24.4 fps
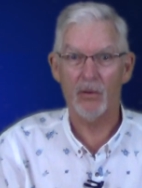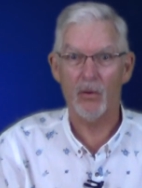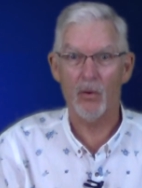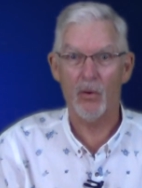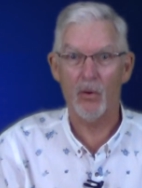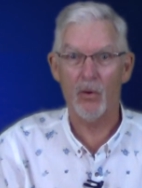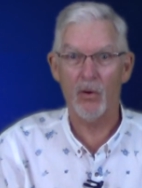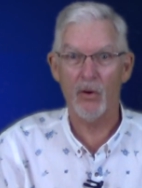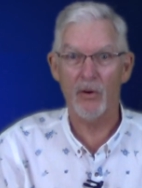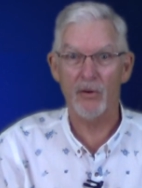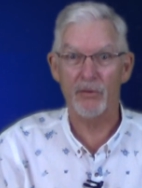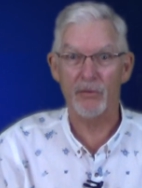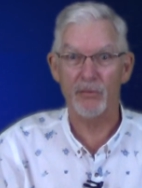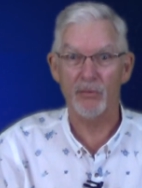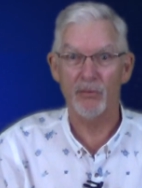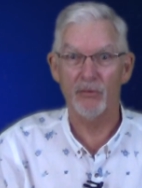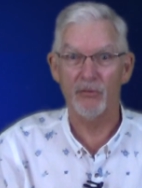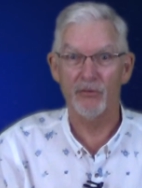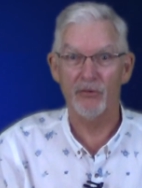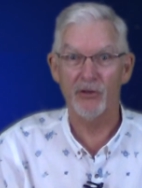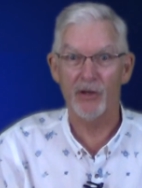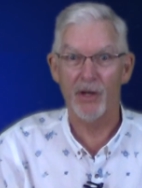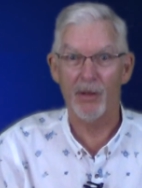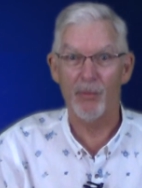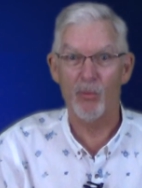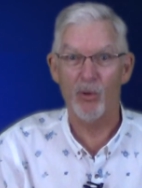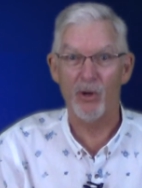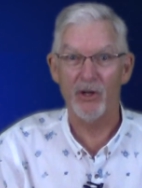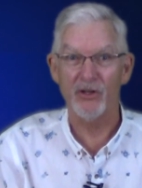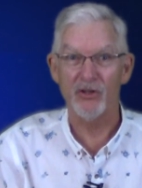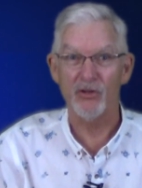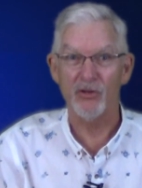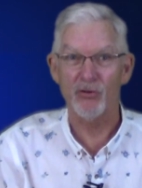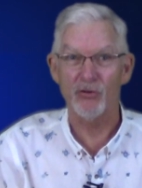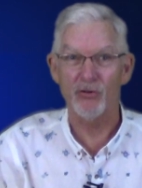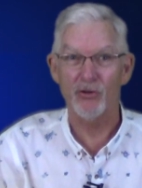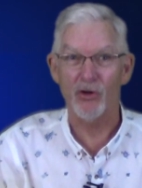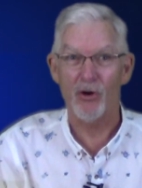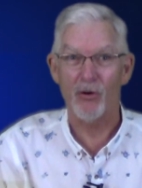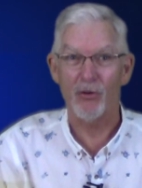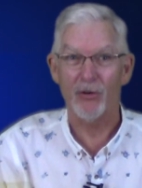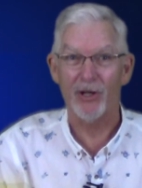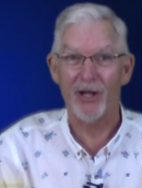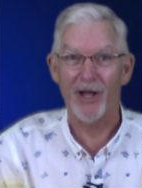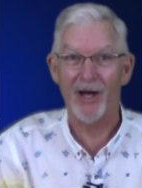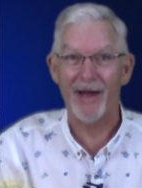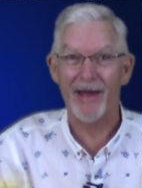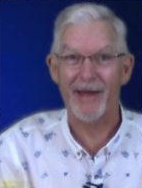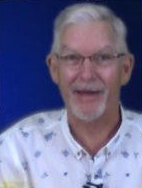or through someone you don't
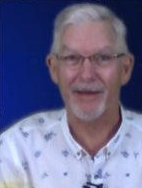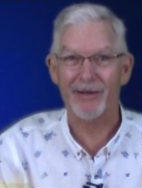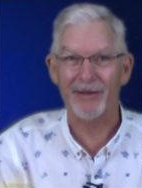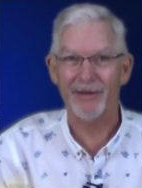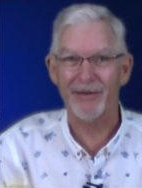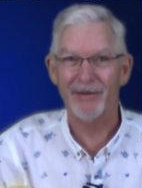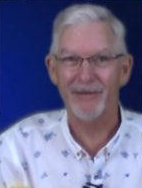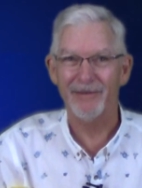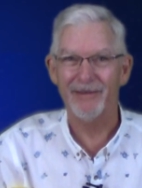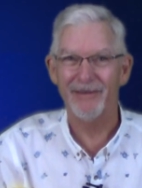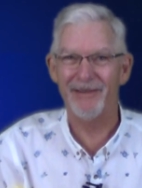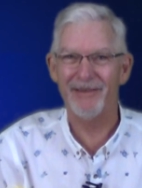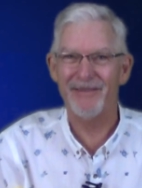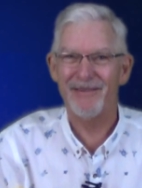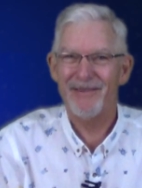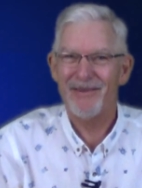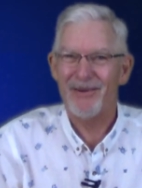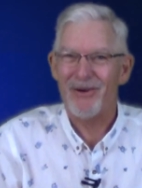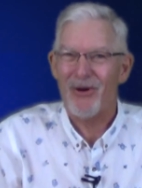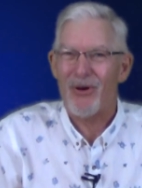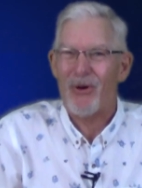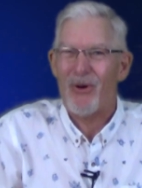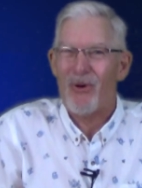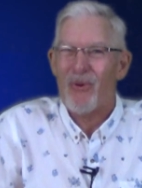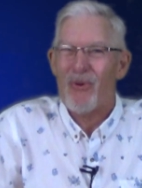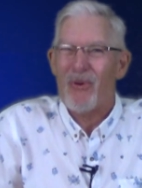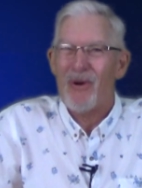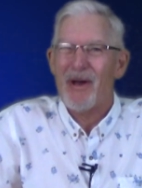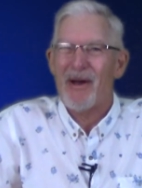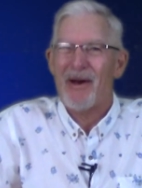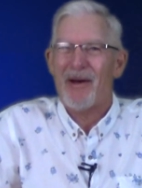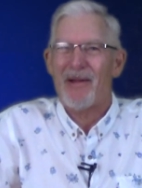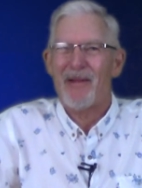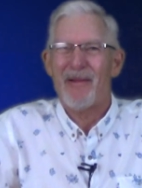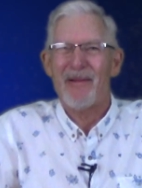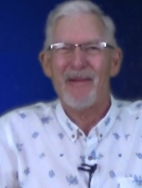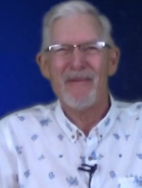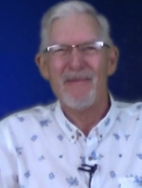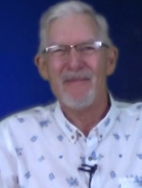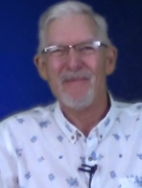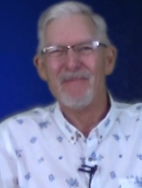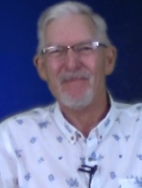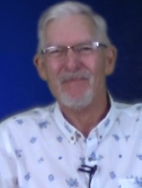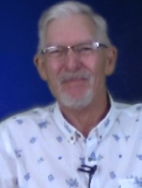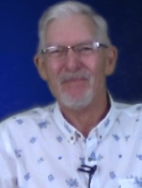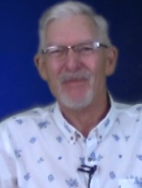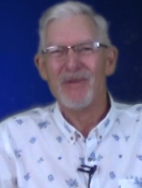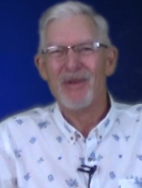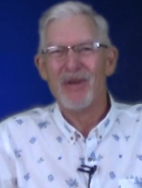like. Oh well,
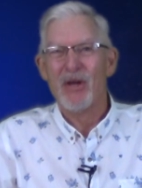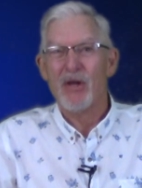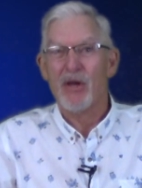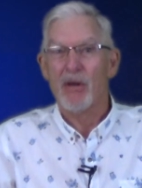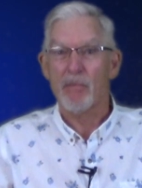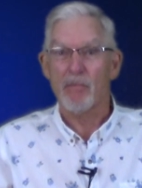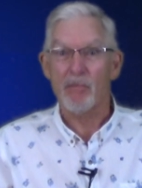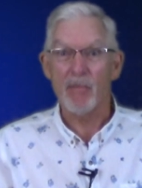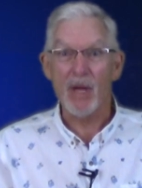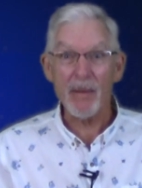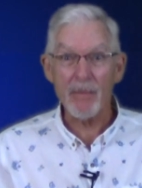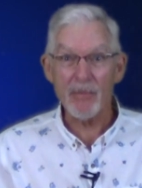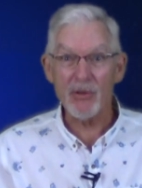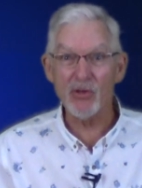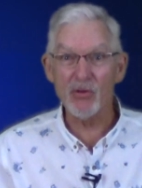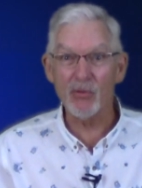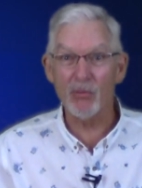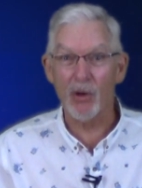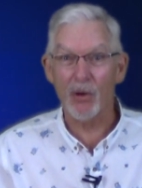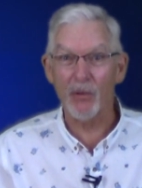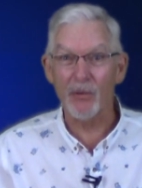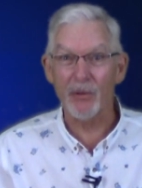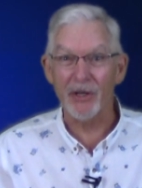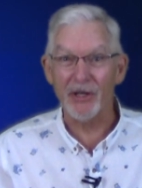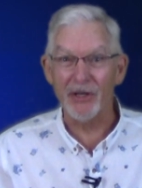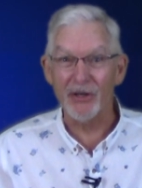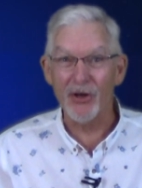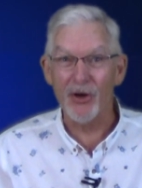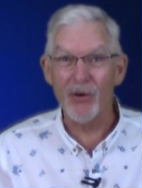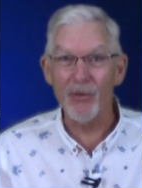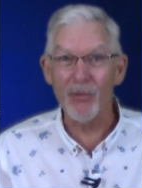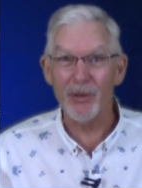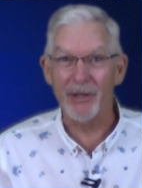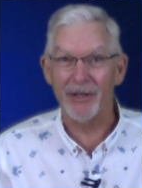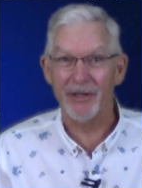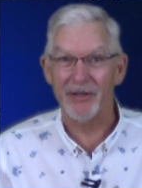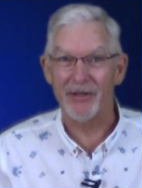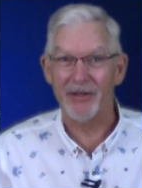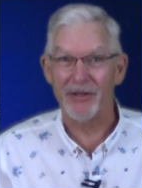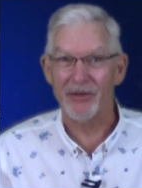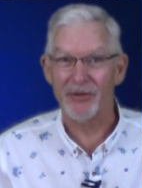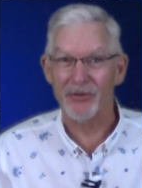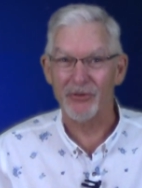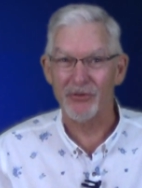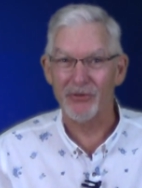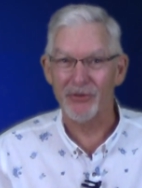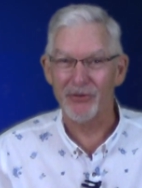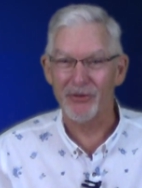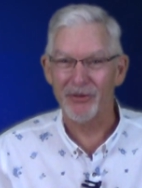maybe you already know what it
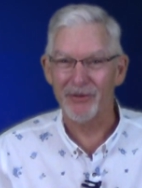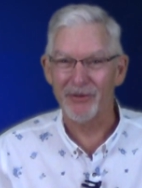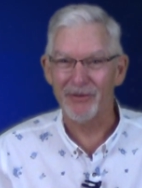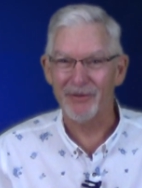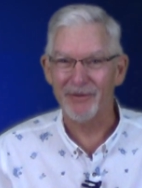is.